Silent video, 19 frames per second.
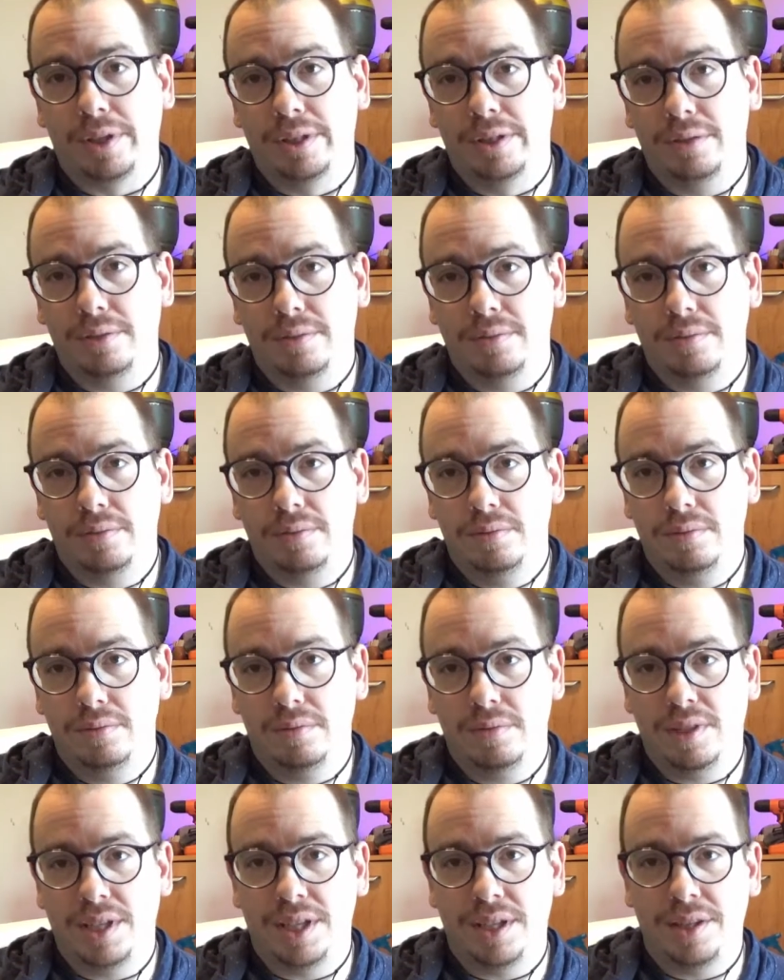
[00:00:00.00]
it,
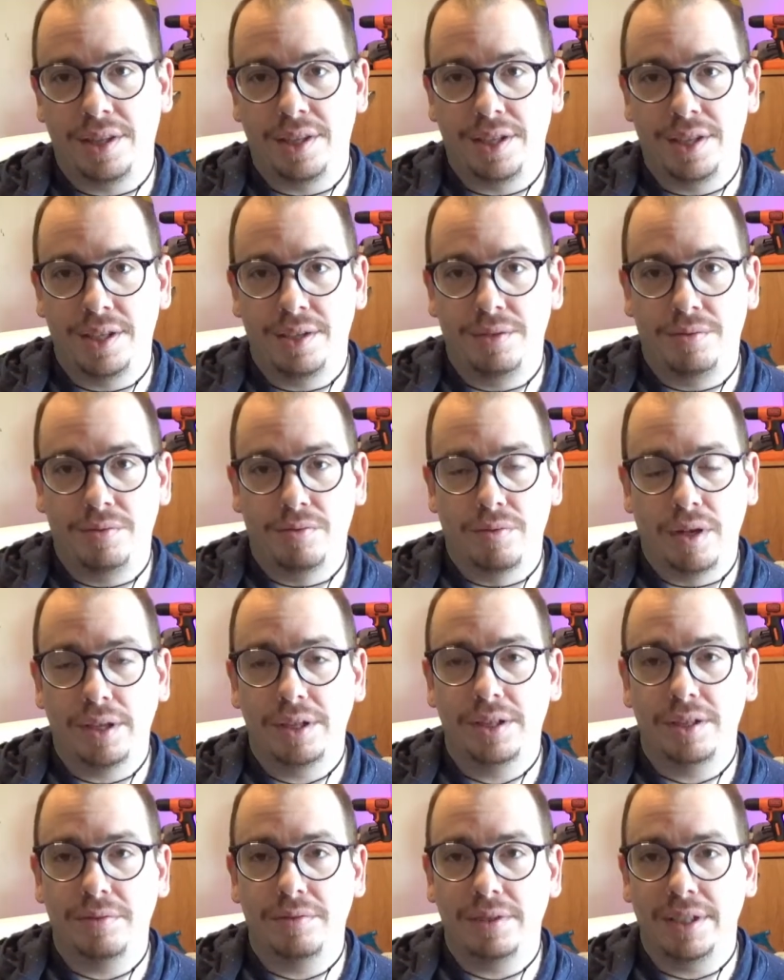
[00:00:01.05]
the
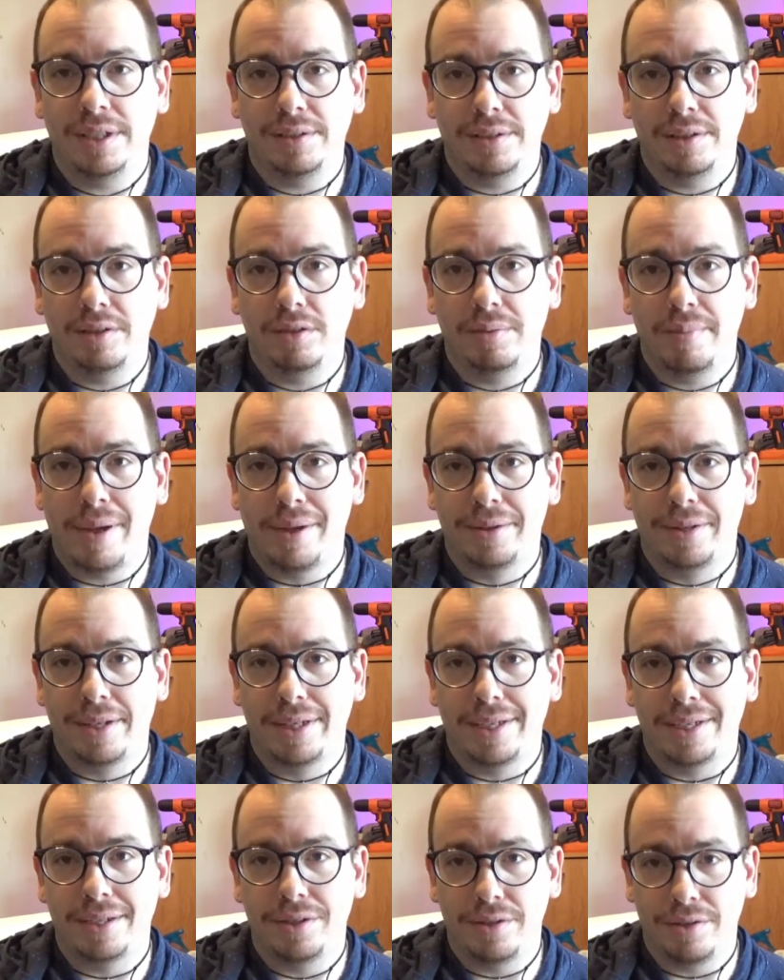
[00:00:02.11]
relatively little amount that it
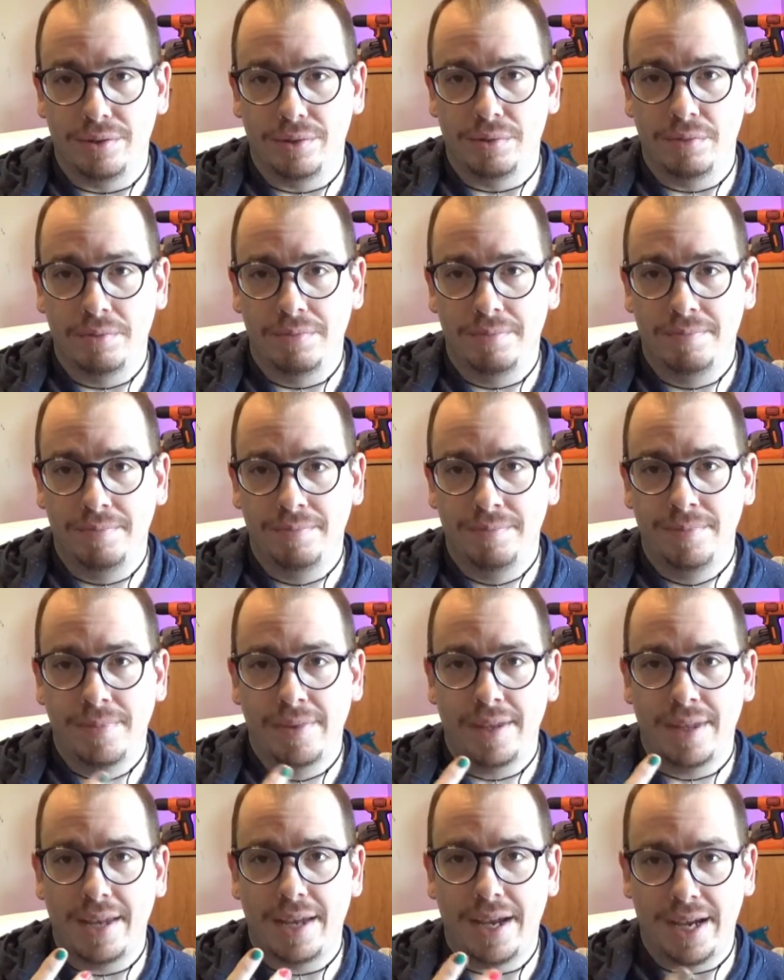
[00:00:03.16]
can do,
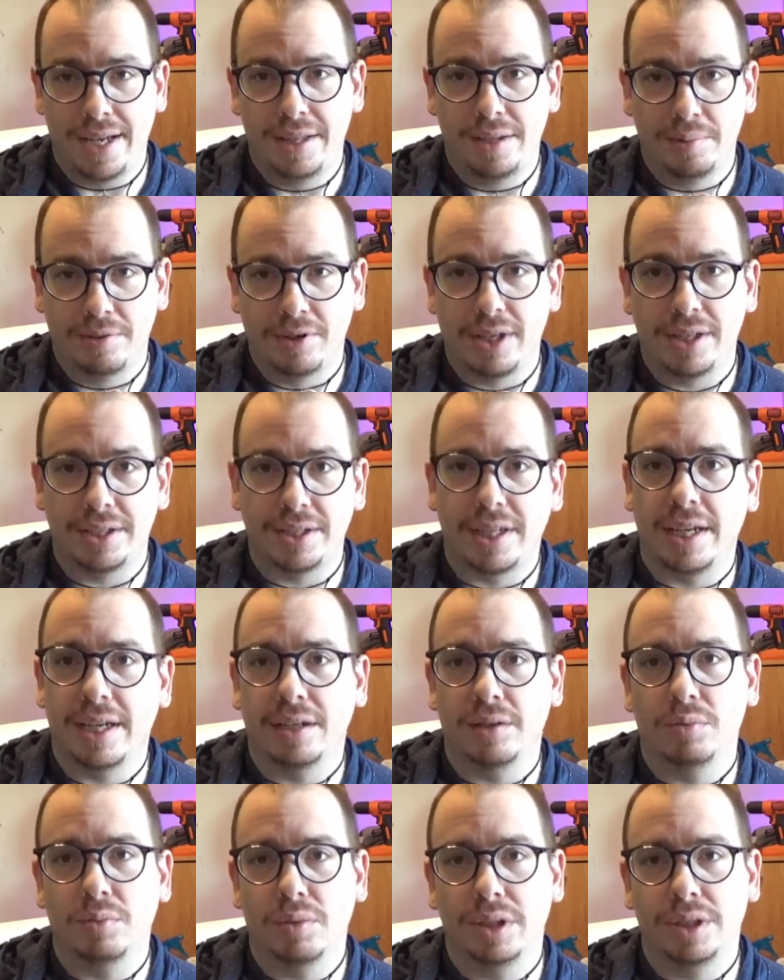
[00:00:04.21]
and the price
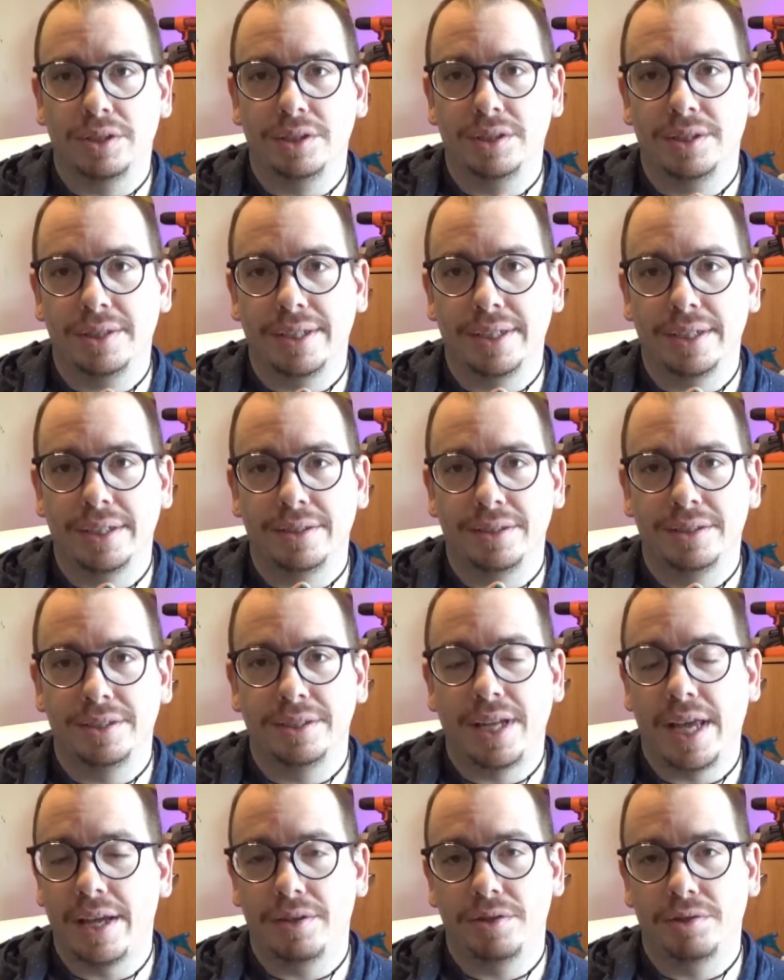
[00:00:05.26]
tag, which is
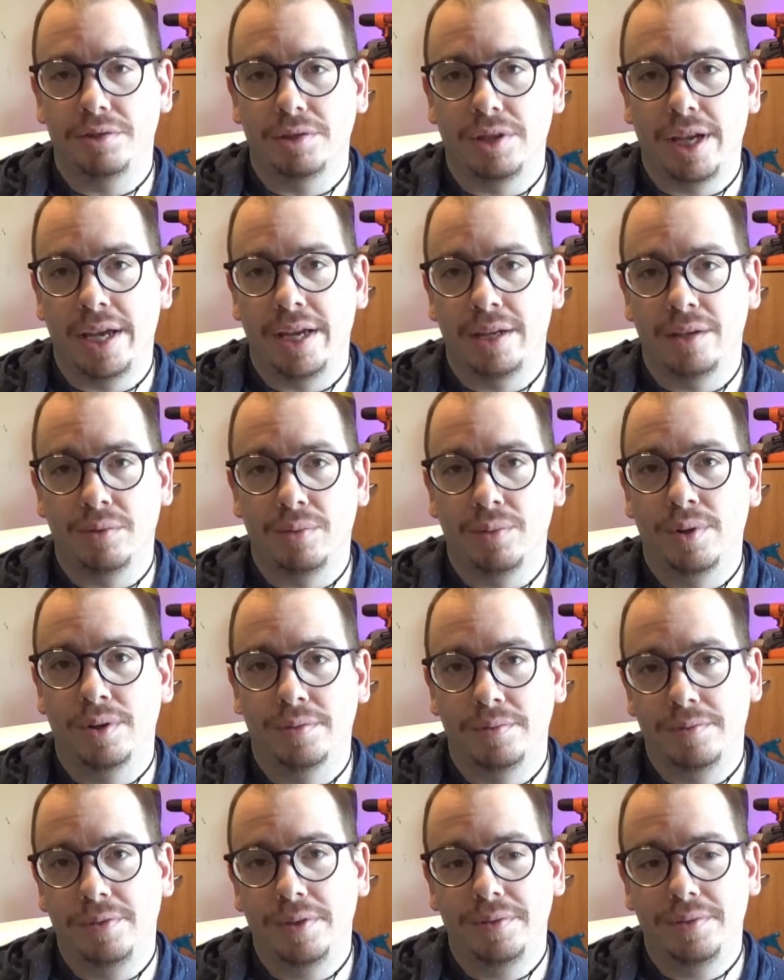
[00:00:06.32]
standard at
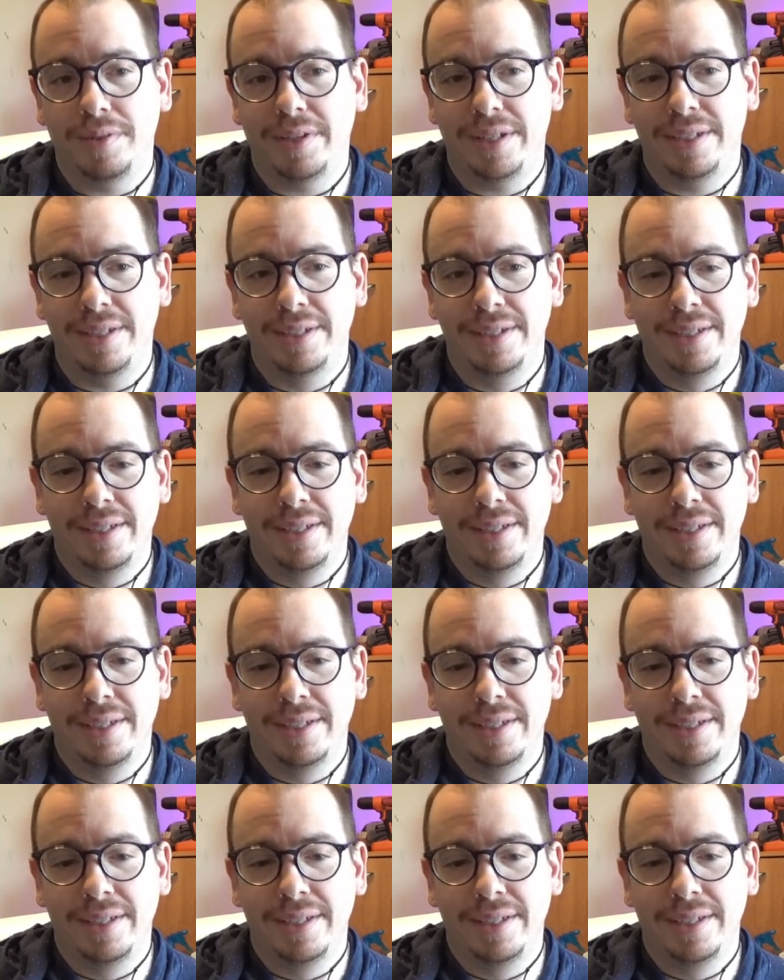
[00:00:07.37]
$150,